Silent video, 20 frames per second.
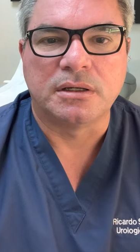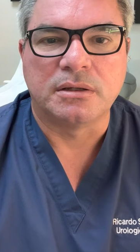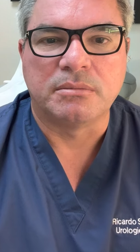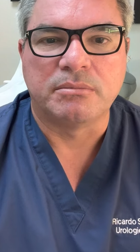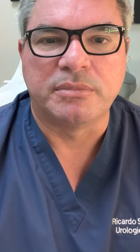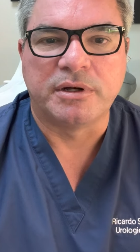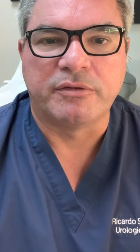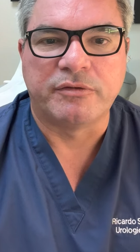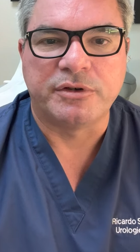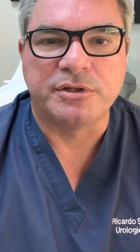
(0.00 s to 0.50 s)

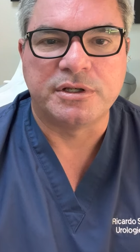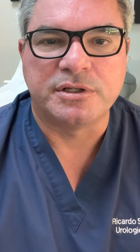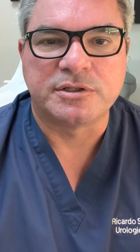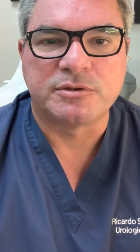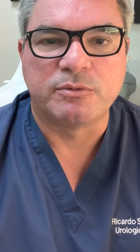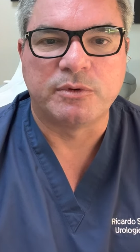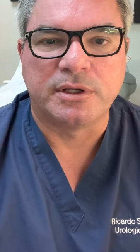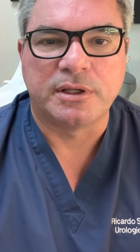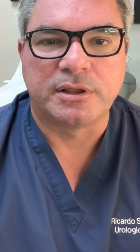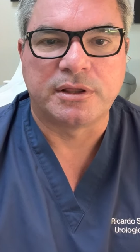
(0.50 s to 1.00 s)

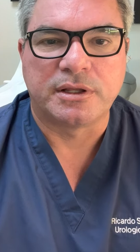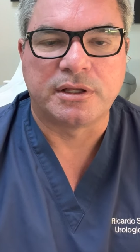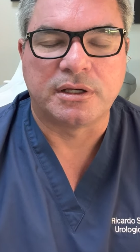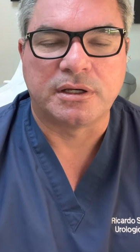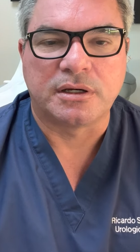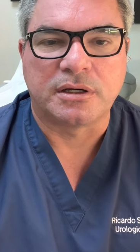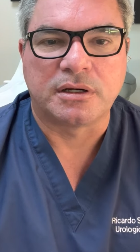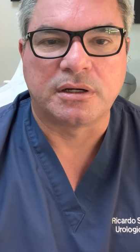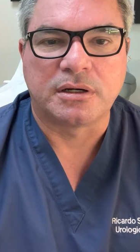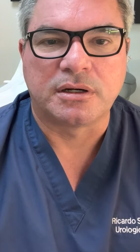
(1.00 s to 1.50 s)
beverages with
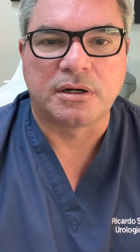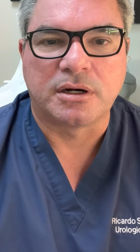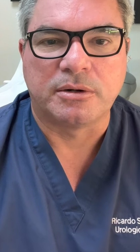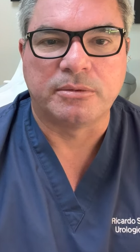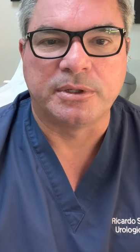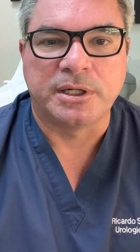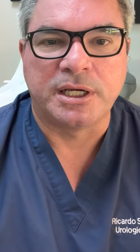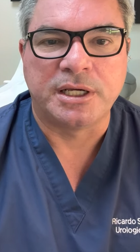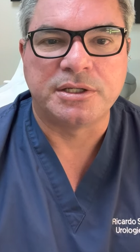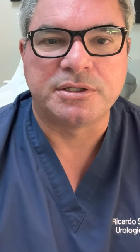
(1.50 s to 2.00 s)

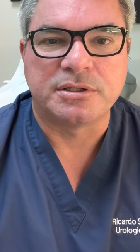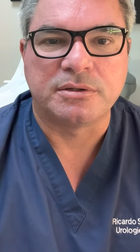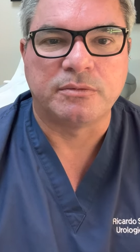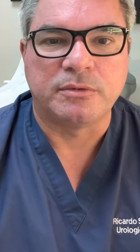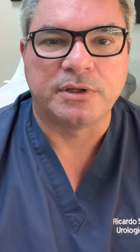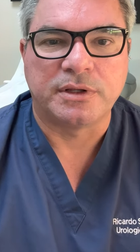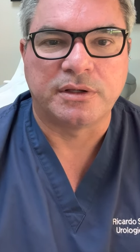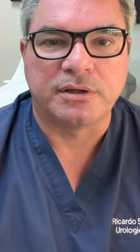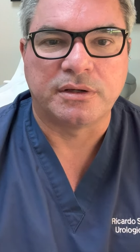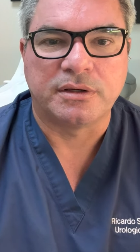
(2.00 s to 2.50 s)
carbonation,
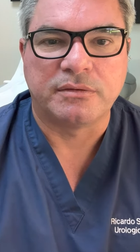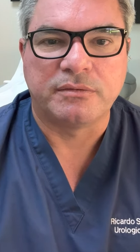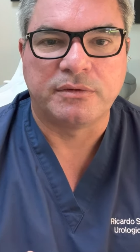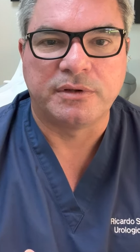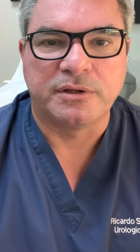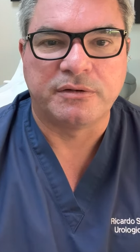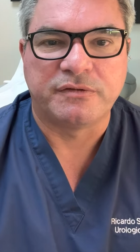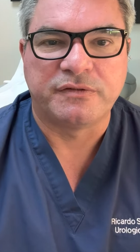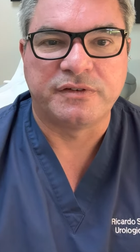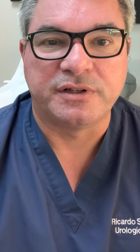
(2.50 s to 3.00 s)
with
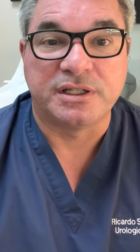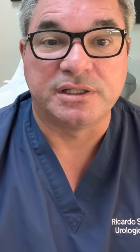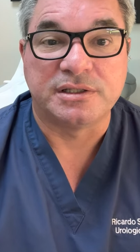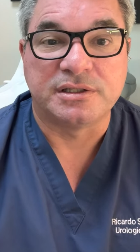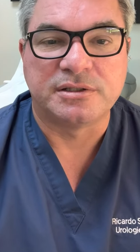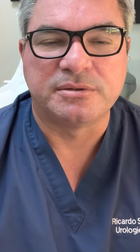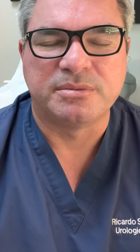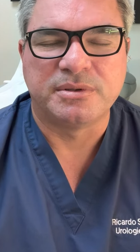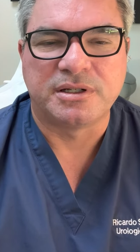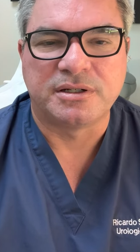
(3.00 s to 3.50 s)
a
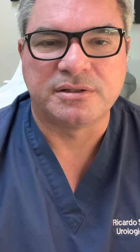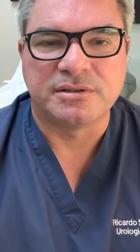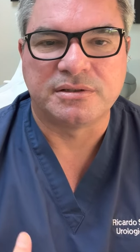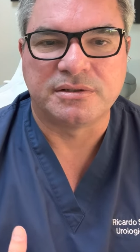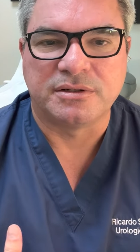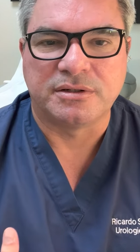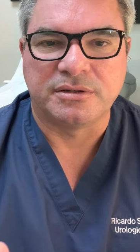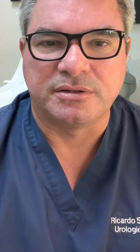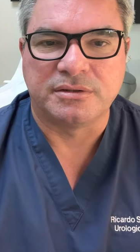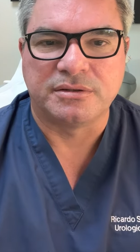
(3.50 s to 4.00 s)
fizz, because
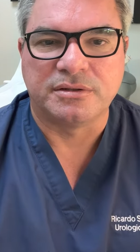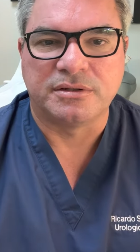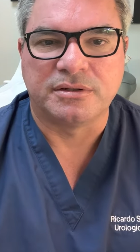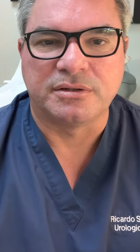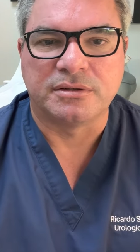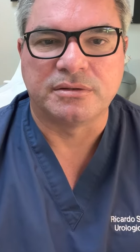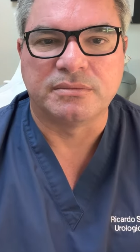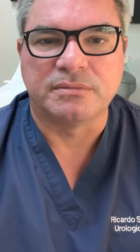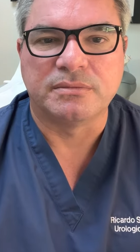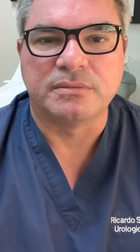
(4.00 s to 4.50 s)

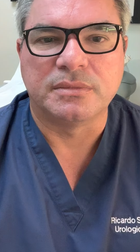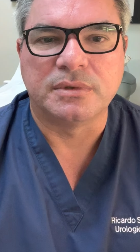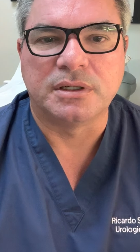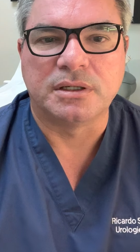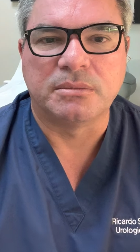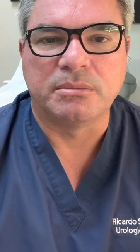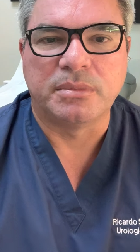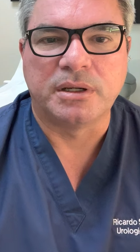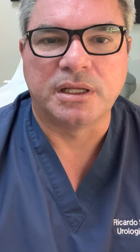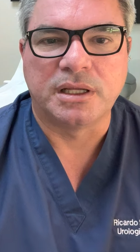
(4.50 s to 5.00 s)
your
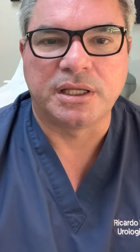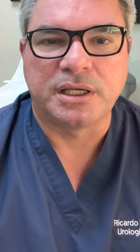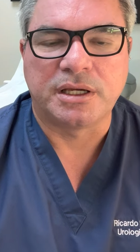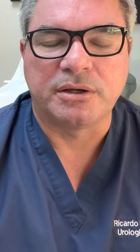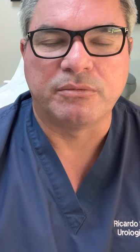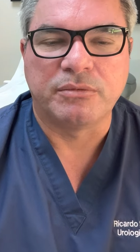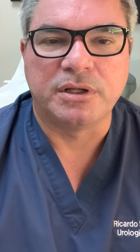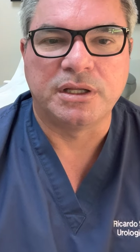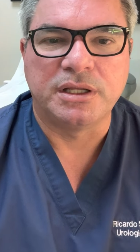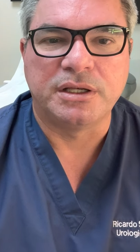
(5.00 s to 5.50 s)
belly
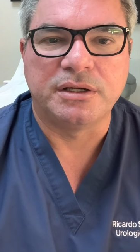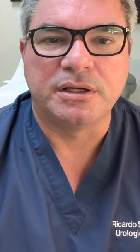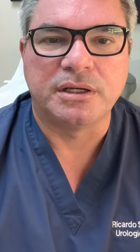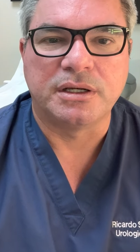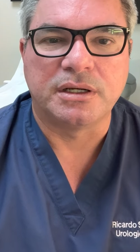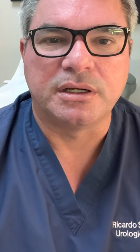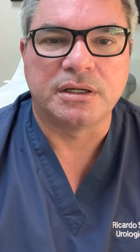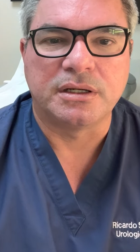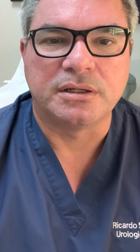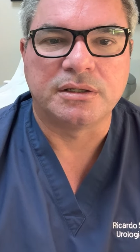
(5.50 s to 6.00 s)
can really,
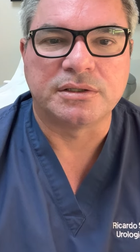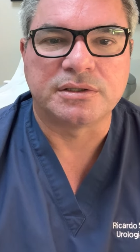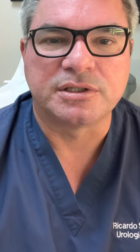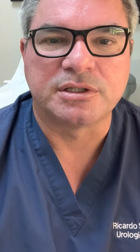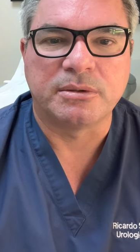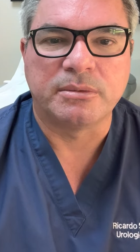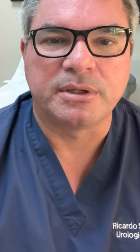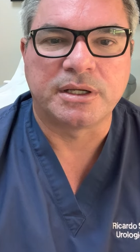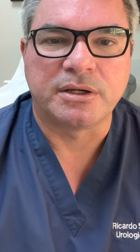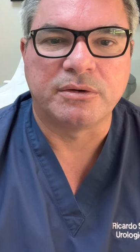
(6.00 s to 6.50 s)
your
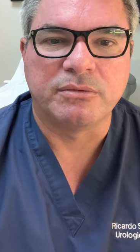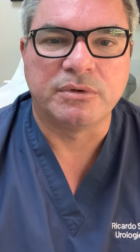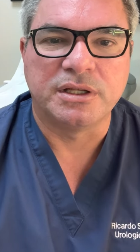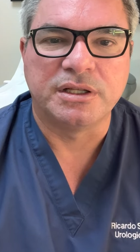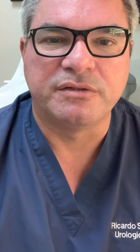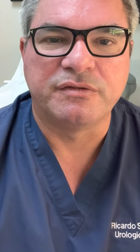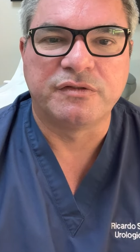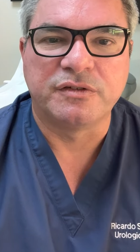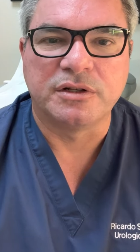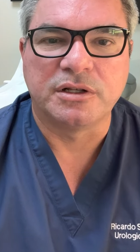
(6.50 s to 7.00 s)
stomach can really
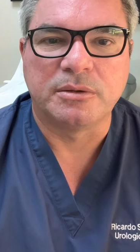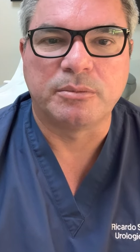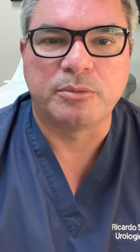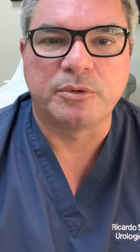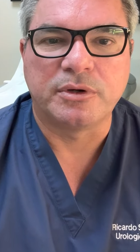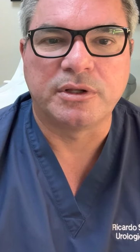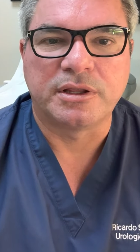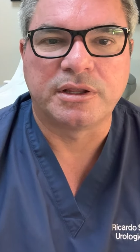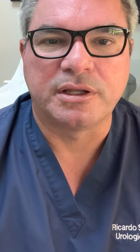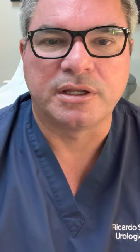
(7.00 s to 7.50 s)
fill up
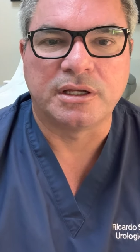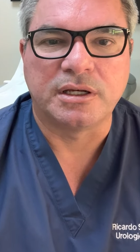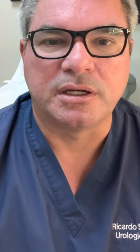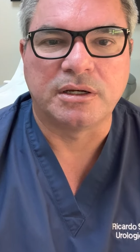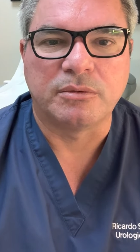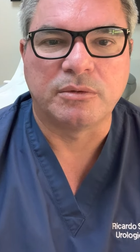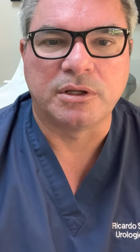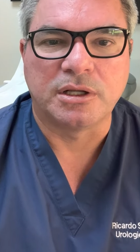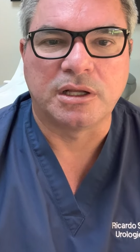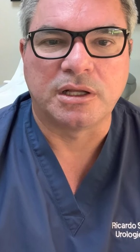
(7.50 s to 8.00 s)
with a
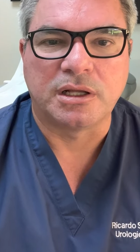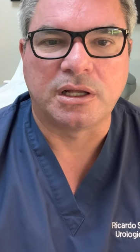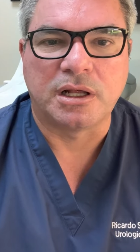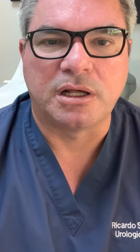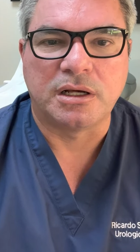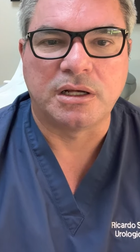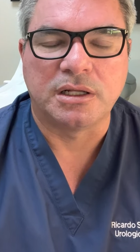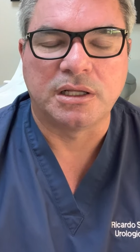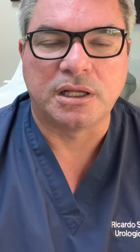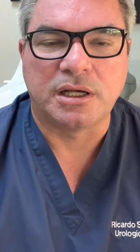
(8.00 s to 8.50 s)

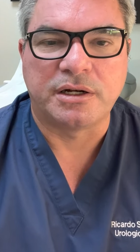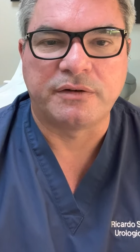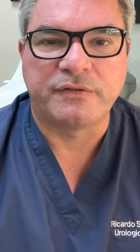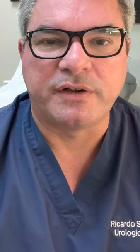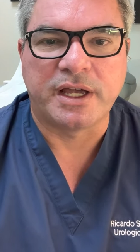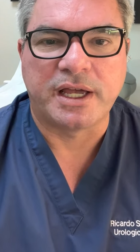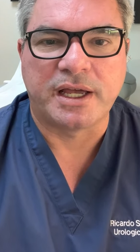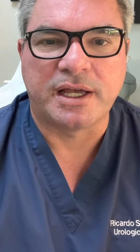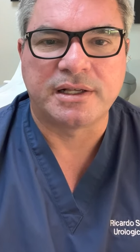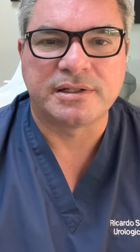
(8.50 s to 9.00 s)
lot of
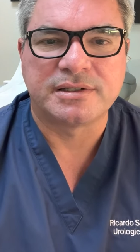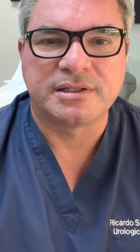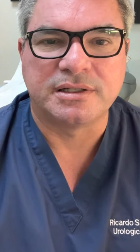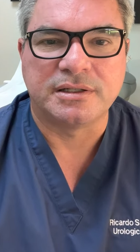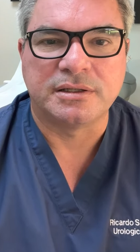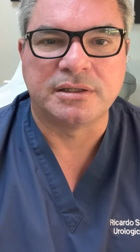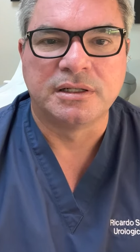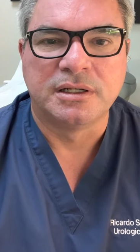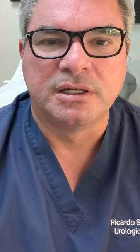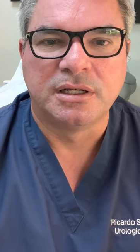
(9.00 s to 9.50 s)
gas,
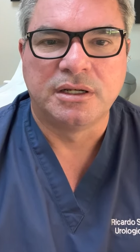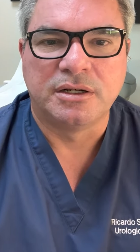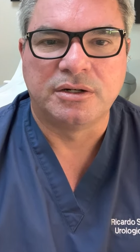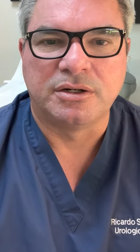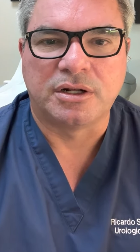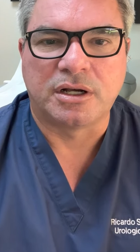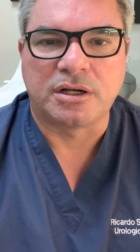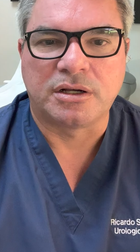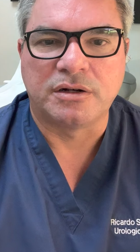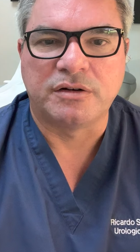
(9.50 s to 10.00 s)
and you're
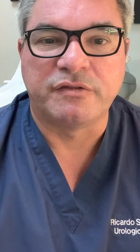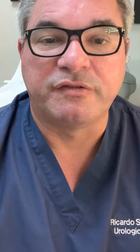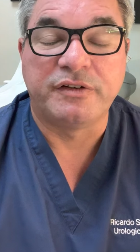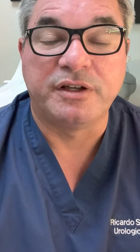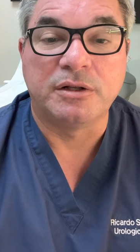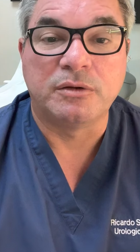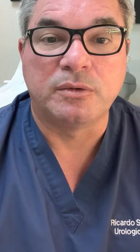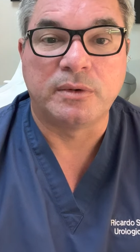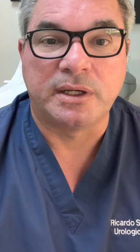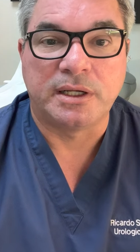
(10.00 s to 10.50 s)
not going to
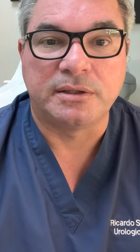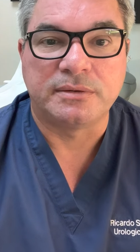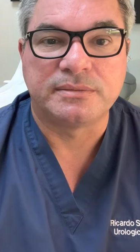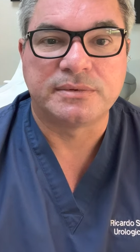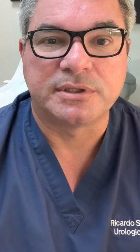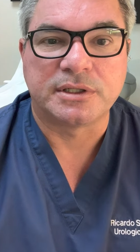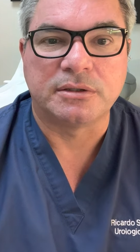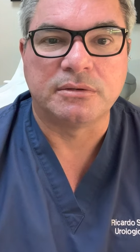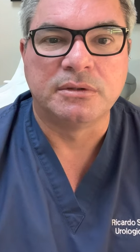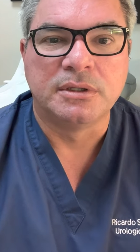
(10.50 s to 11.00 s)
feel well.
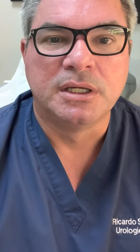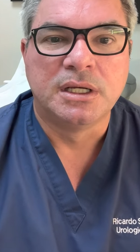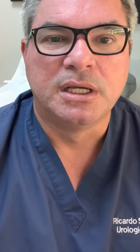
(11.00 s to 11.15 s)
So,